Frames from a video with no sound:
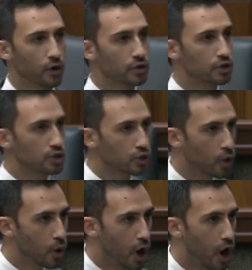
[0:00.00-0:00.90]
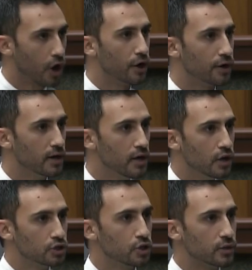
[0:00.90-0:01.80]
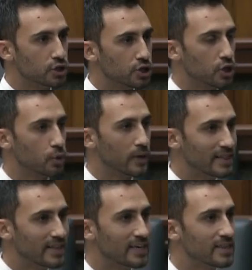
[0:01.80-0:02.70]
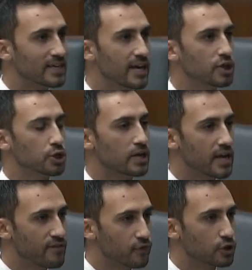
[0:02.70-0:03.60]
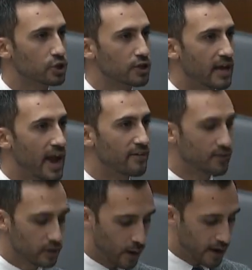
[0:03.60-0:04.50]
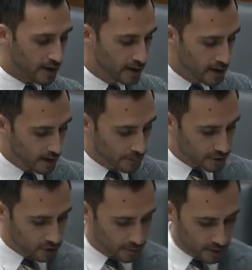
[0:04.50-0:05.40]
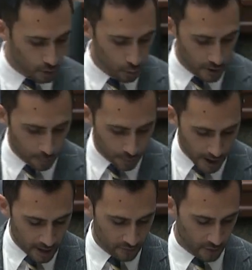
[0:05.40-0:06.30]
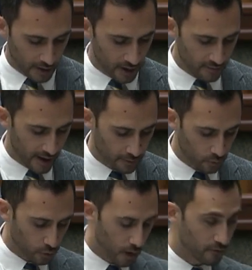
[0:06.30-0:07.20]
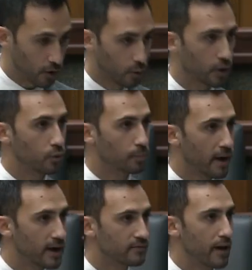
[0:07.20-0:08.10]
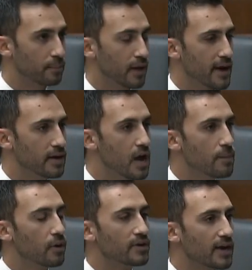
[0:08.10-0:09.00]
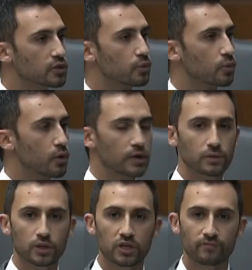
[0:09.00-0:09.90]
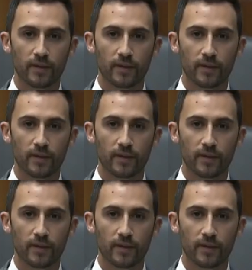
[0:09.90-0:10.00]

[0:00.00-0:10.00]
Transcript: worked so hard to ensure we lead the nation in virtually every way. Now, Mr. Speaker, we are proud of our work. We're proud of that plan. But yes, we're working with the Chief